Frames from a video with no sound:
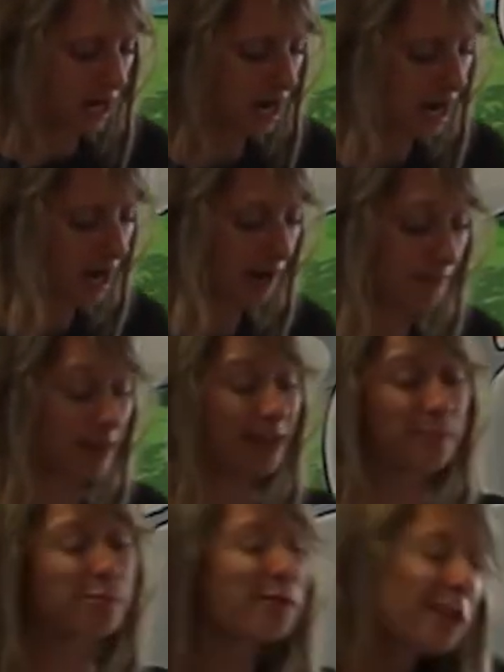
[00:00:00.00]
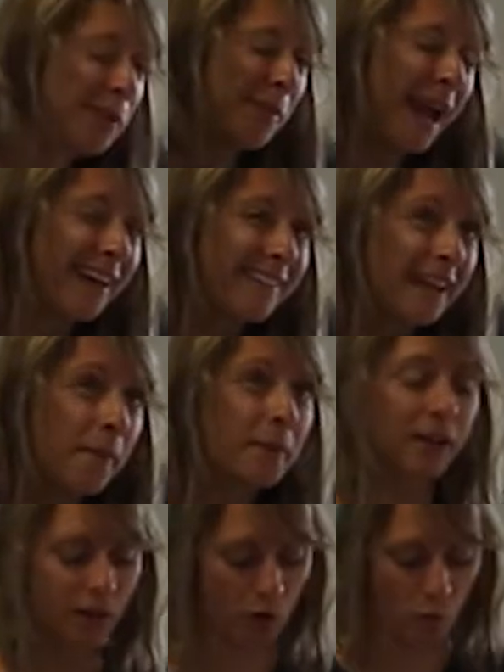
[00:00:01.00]
Um,
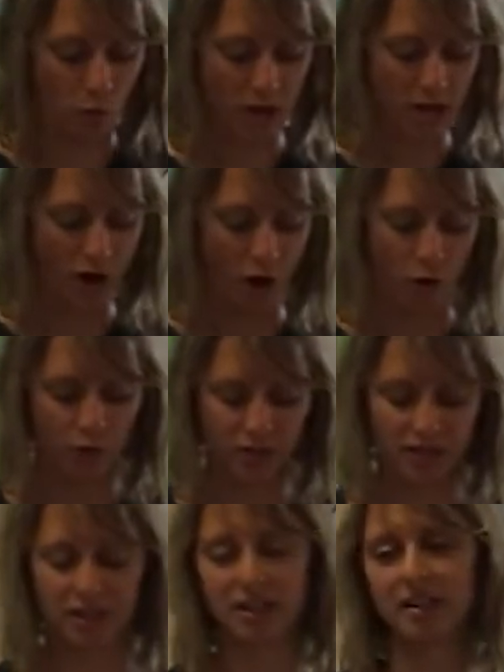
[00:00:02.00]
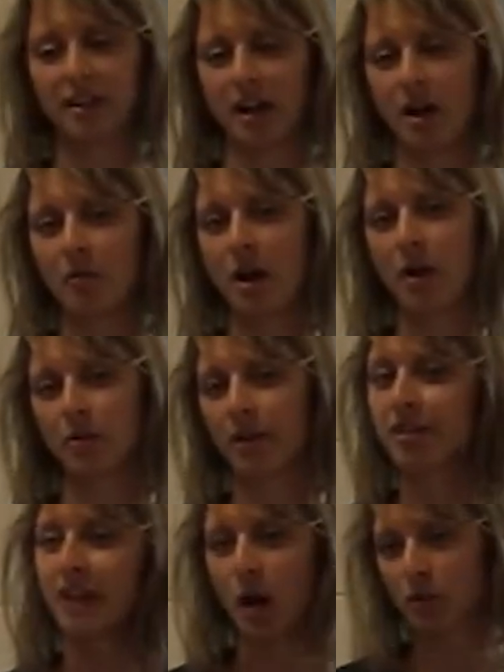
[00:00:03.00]
Pre-pandemic, we hosted around
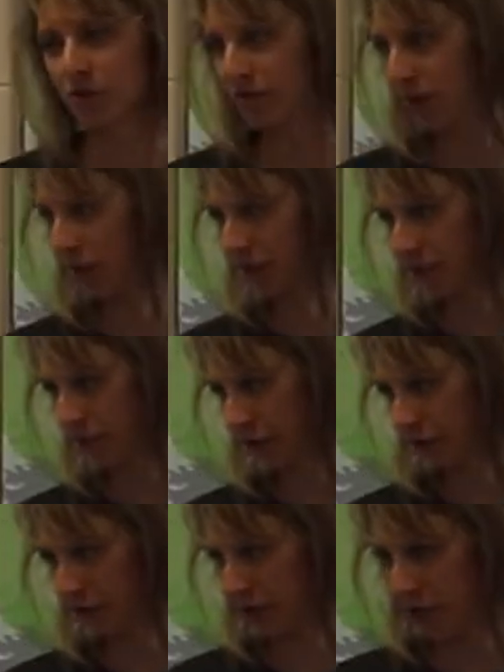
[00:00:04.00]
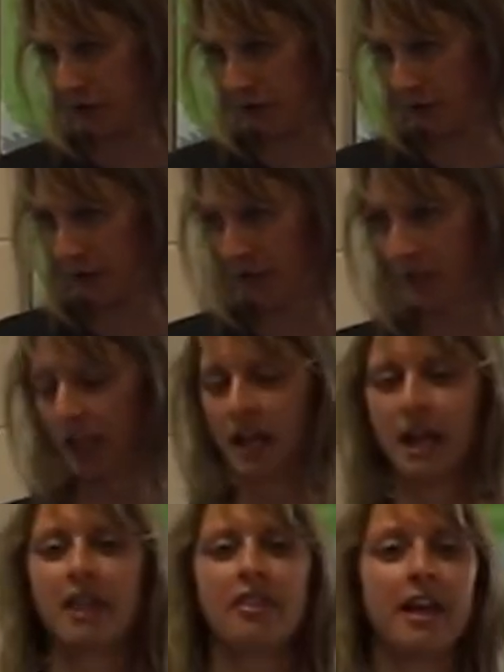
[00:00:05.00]
1,000 volunteers a year.
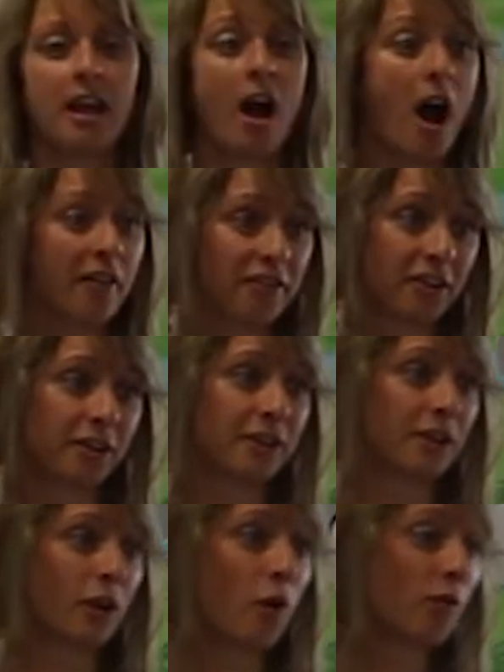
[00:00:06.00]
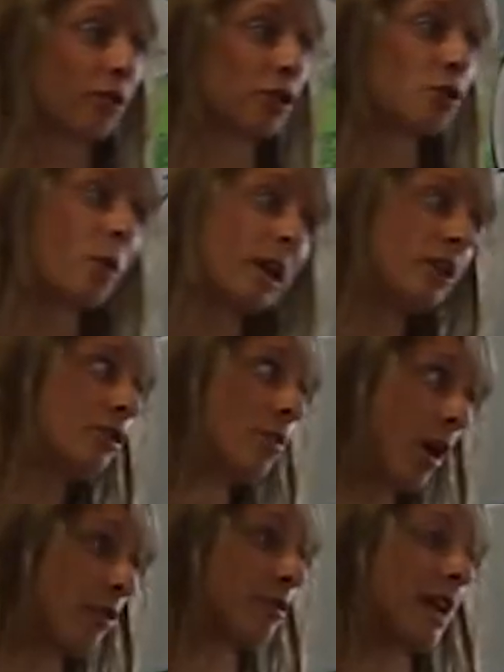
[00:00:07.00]
They offered over
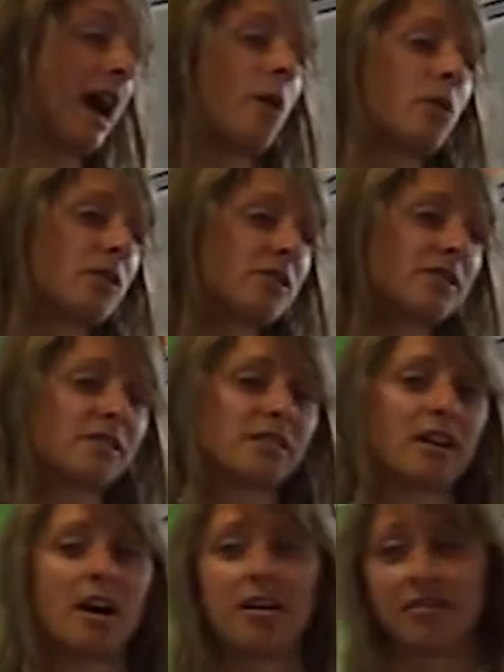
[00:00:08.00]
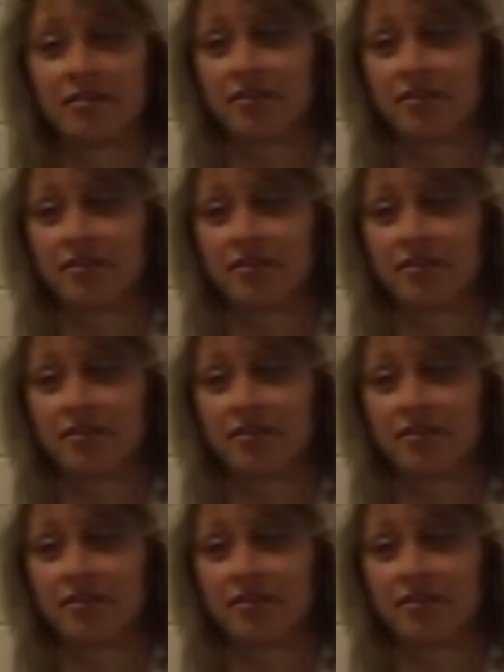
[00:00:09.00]
2,200 hours of